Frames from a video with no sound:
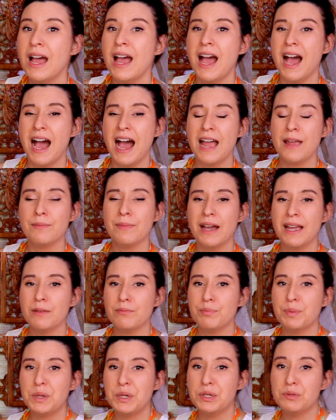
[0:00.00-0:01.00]
I
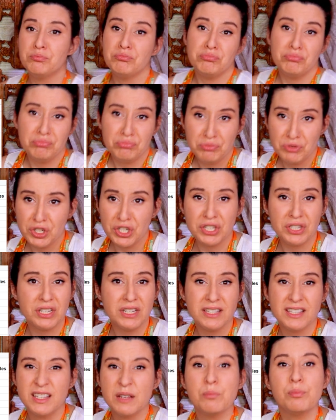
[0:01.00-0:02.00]
might put just
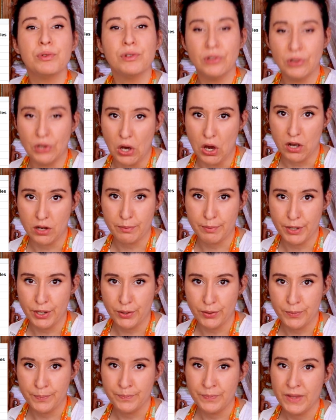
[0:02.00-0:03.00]
a simple
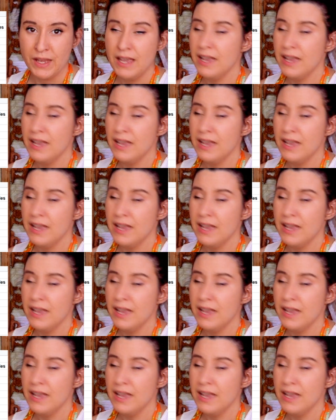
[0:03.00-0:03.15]
longbow.